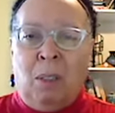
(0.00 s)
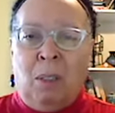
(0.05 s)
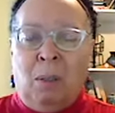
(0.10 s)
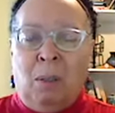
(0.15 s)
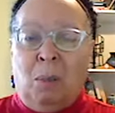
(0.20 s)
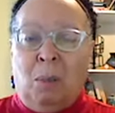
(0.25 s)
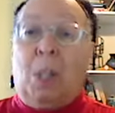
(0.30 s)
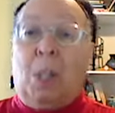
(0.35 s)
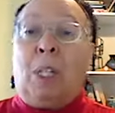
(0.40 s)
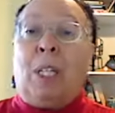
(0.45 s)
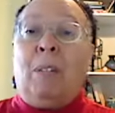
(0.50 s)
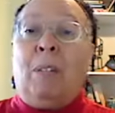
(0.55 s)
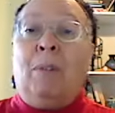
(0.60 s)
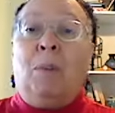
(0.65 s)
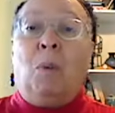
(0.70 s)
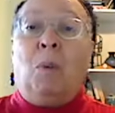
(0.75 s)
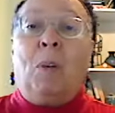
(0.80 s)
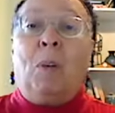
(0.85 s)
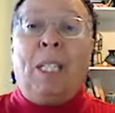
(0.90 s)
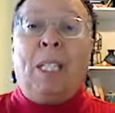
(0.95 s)
Where do they
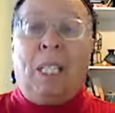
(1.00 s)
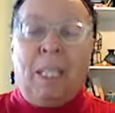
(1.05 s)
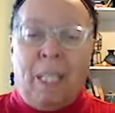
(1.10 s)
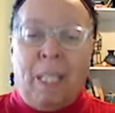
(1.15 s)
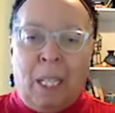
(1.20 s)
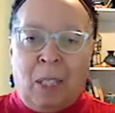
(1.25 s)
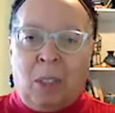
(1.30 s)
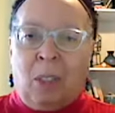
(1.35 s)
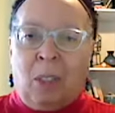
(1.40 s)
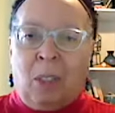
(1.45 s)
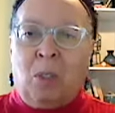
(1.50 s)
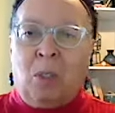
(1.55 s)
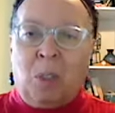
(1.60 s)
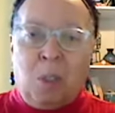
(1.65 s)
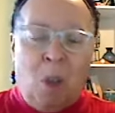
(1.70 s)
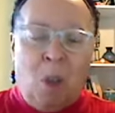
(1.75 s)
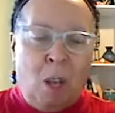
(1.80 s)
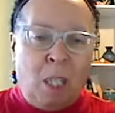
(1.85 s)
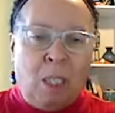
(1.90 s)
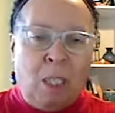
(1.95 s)
avoid connections?
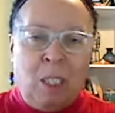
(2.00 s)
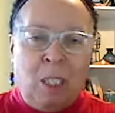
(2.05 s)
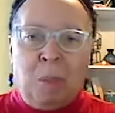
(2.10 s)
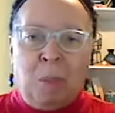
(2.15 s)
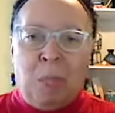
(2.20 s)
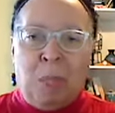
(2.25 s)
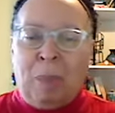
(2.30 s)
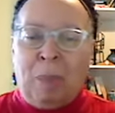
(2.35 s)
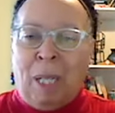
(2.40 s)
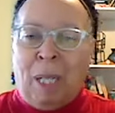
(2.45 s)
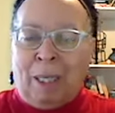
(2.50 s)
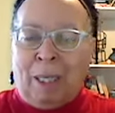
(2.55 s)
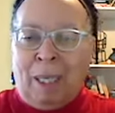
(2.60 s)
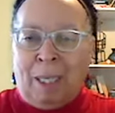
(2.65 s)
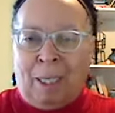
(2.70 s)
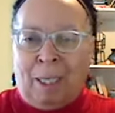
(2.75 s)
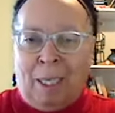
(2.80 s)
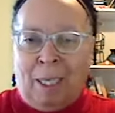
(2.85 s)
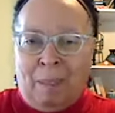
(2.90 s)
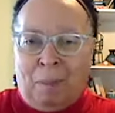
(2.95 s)
Talk a little bit about
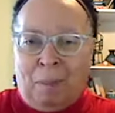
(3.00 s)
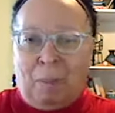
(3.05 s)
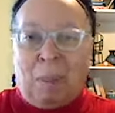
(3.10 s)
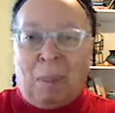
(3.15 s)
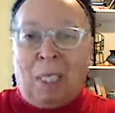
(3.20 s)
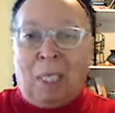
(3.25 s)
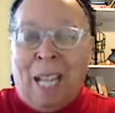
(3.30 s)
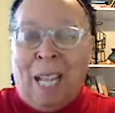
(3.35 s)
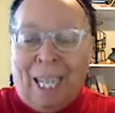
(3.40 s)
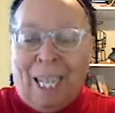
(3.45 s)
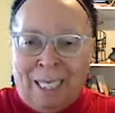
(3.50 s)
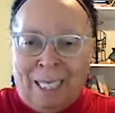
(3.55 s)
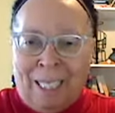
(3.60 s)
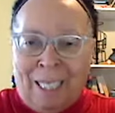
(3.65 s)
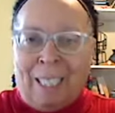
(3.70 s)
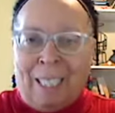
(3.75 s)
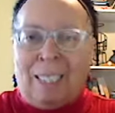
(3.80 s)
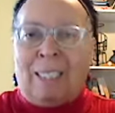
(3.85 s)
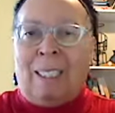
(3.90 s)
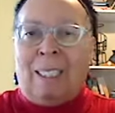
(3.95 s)
that
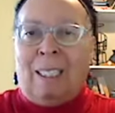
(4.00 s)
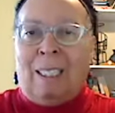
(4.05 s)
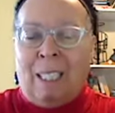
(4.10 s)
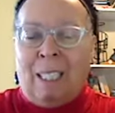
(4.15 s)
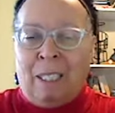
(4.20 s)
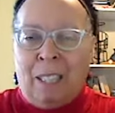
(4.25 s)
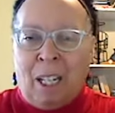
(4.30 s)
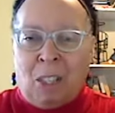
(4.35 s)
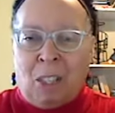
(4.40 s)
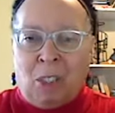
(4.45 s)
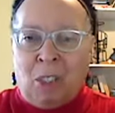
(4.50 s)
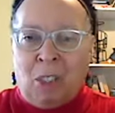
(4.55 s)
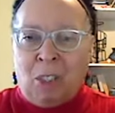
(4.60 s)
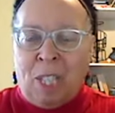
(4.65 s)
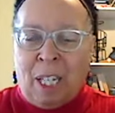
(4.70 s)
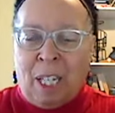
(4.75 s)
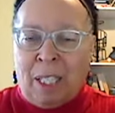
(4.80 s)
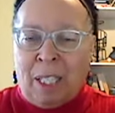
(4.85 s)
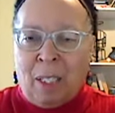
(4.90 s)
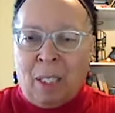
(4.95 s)
context and connections.
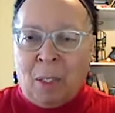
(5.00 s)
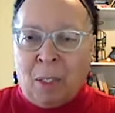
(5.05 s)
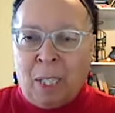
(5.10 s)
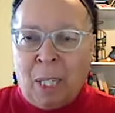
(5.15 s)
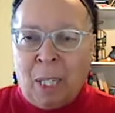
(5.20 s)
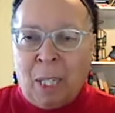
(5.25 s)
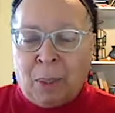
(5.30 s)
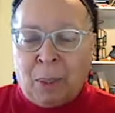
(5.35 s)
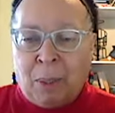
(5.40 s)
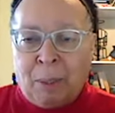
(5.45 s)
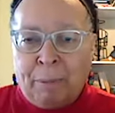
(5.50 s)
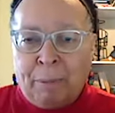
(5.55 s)
How do they go together?